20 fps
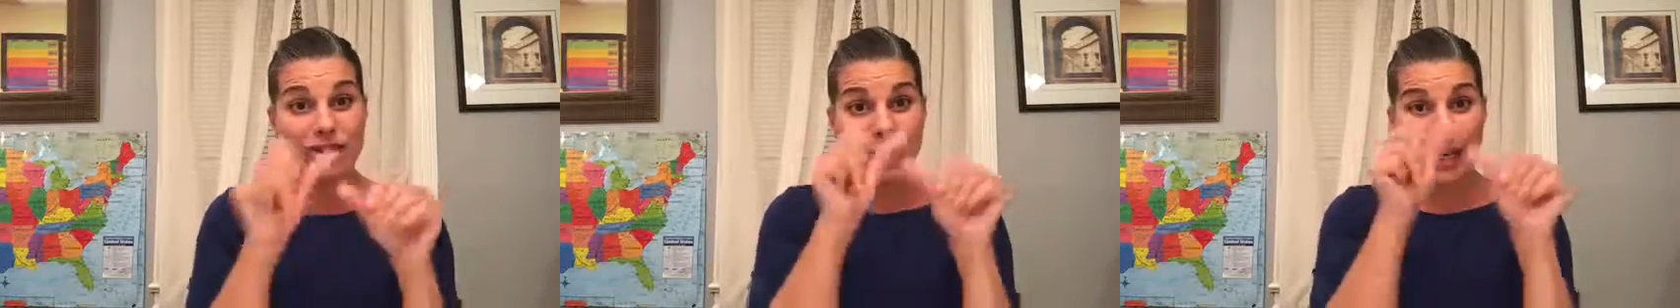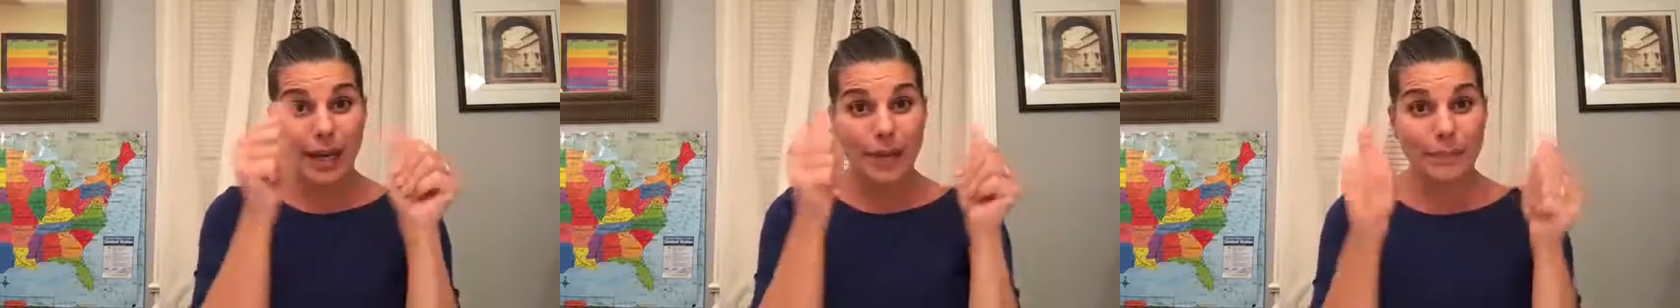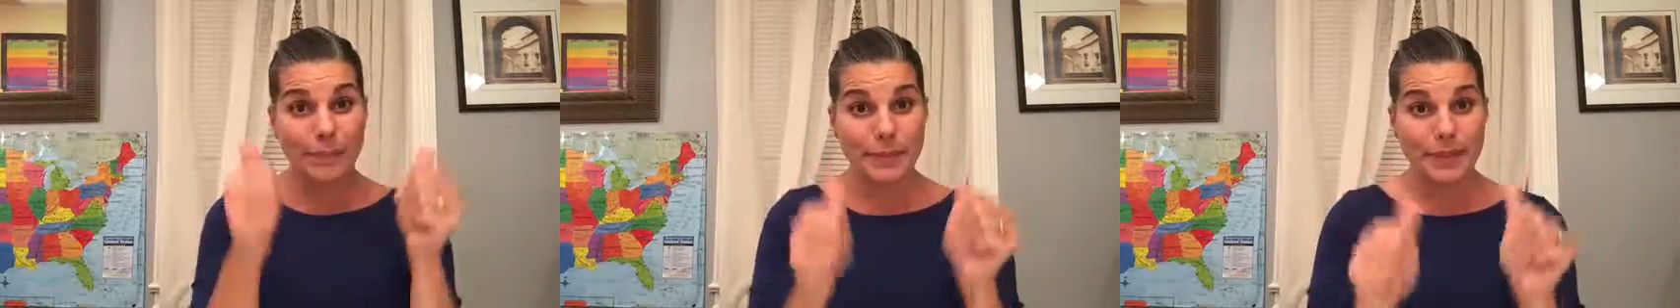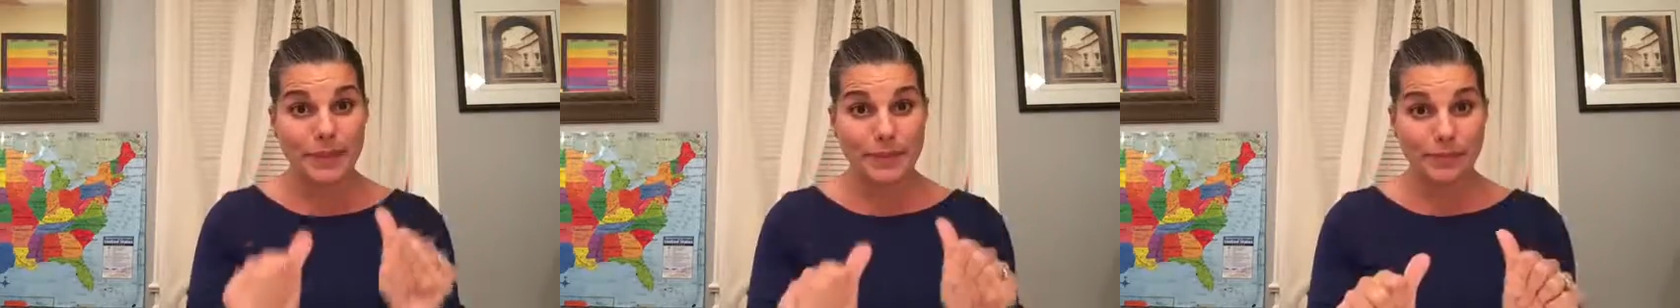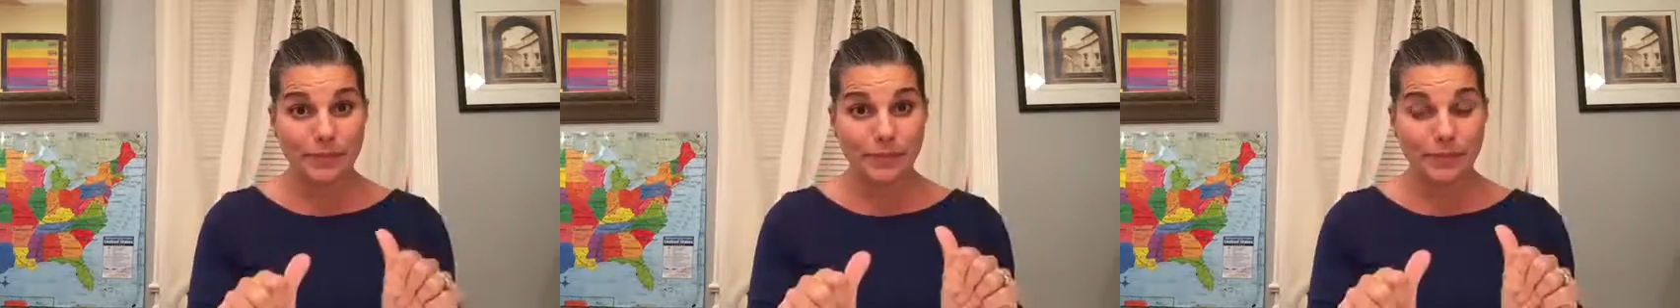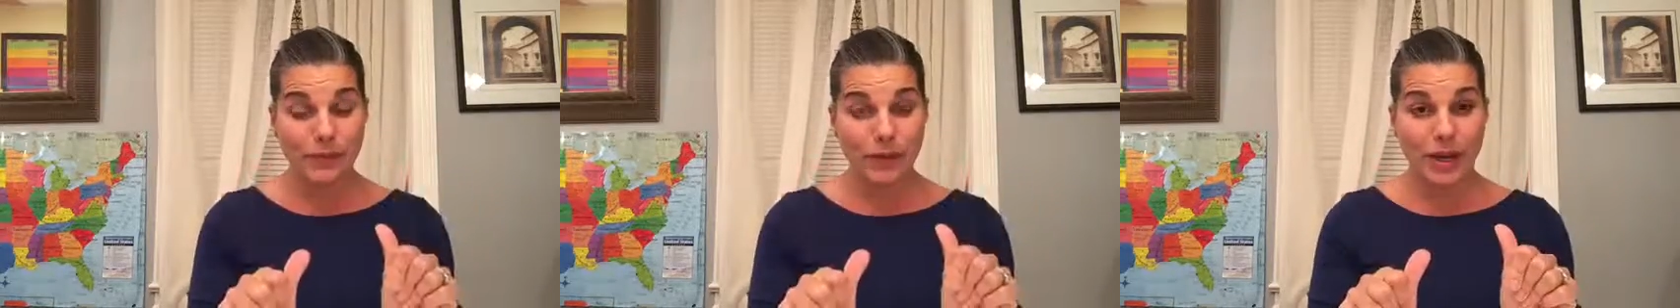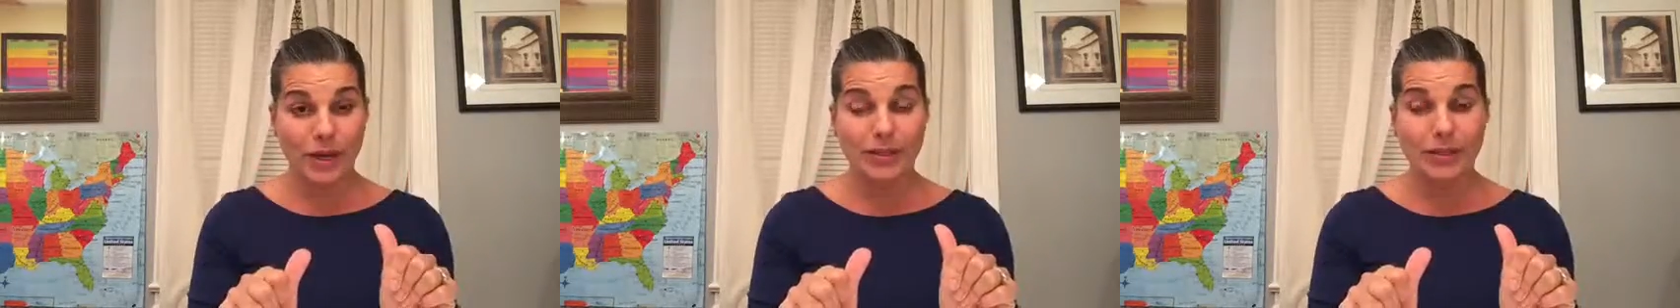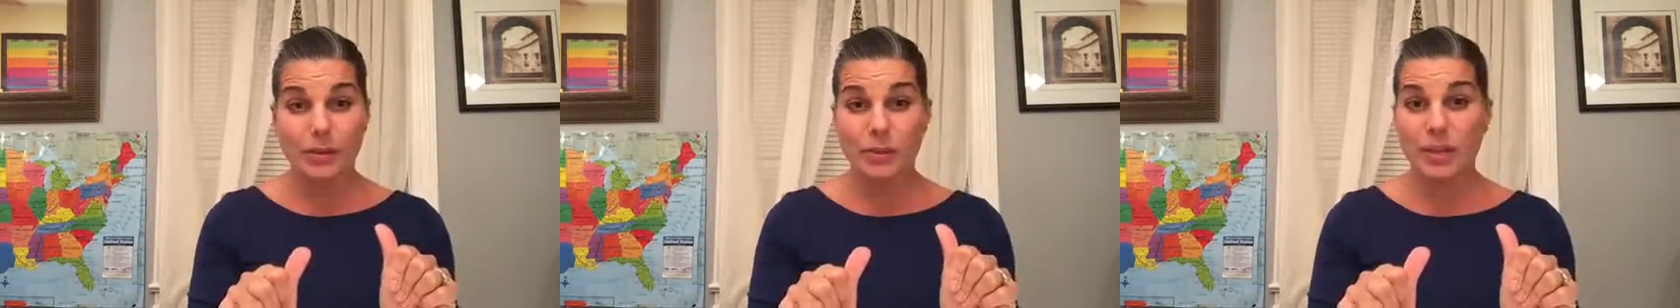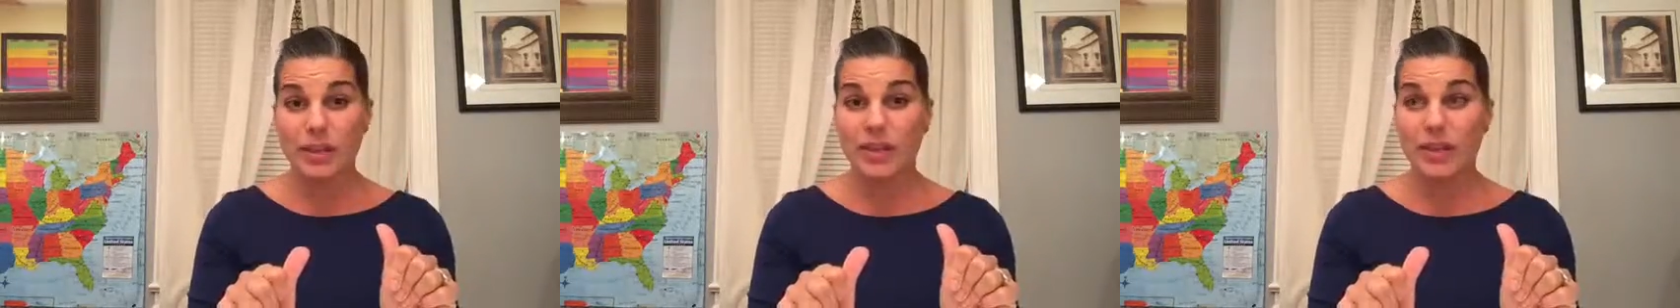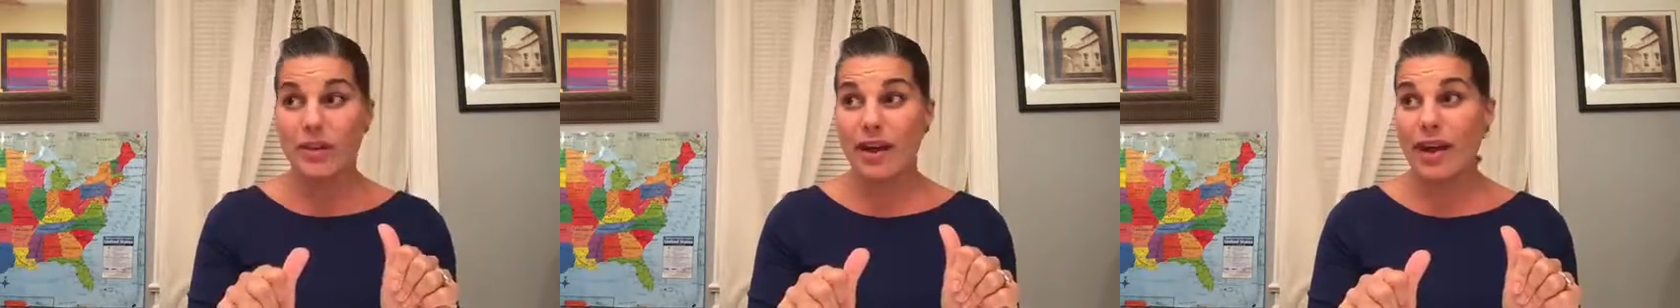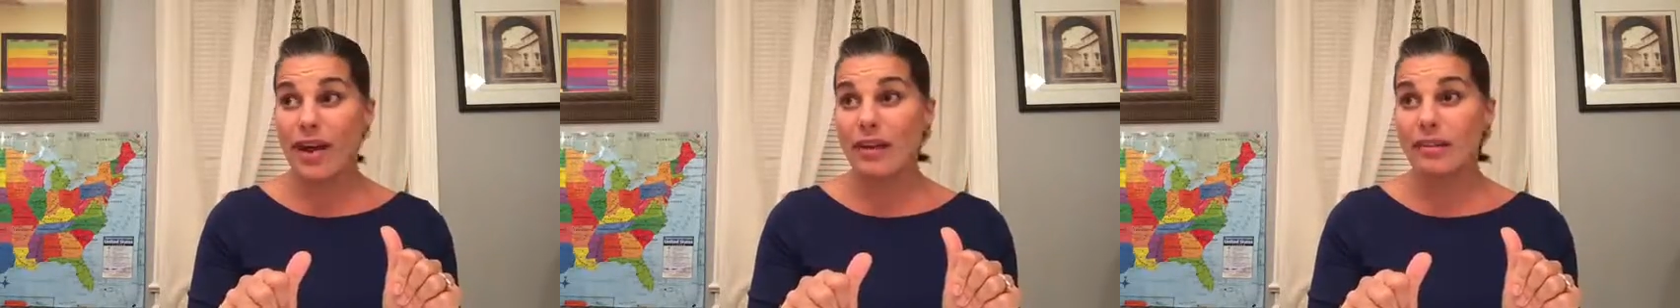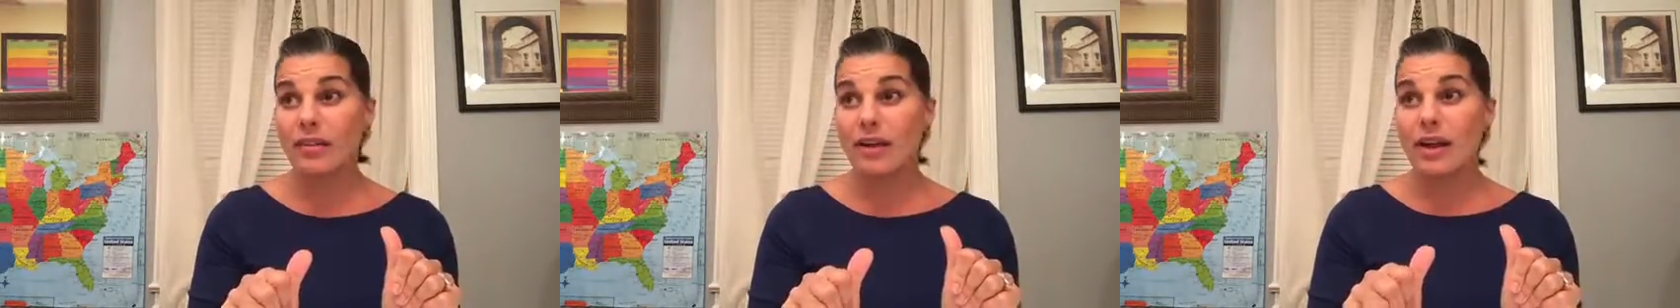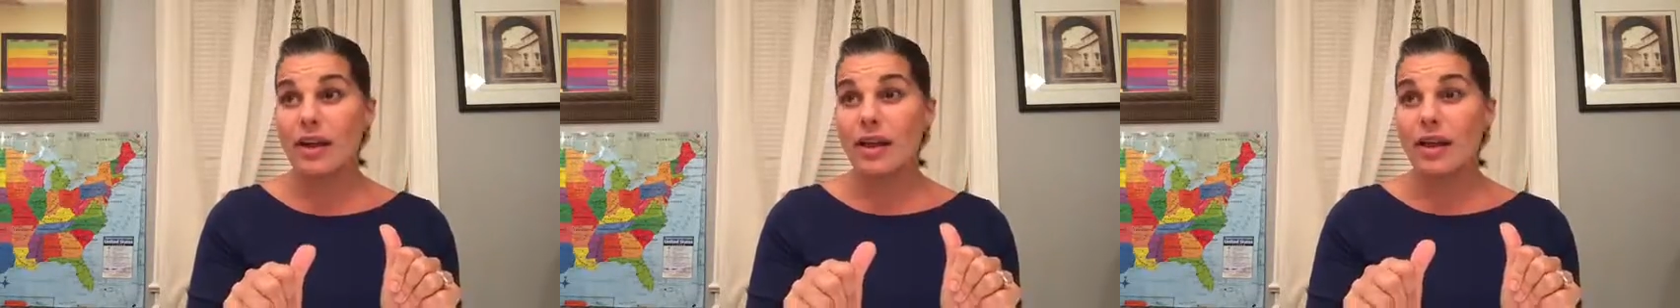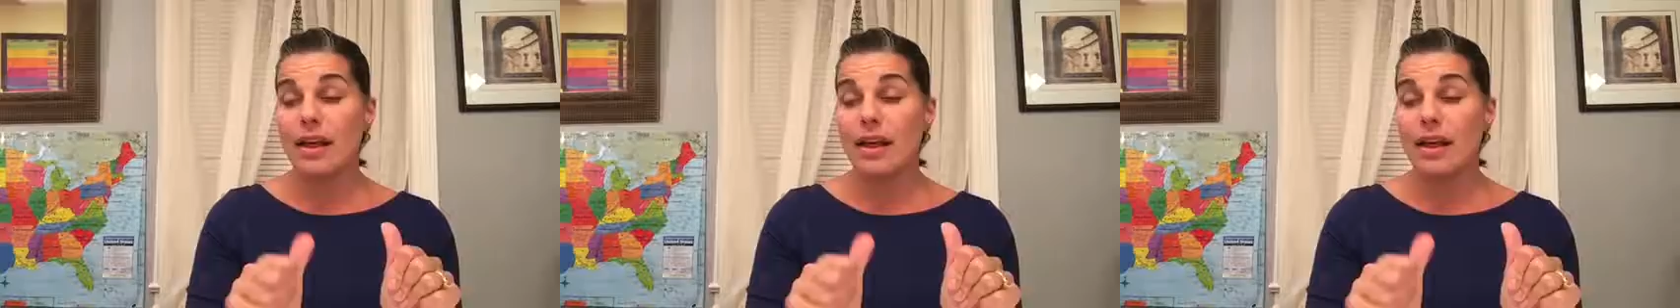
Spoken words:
shapes, right? So we either have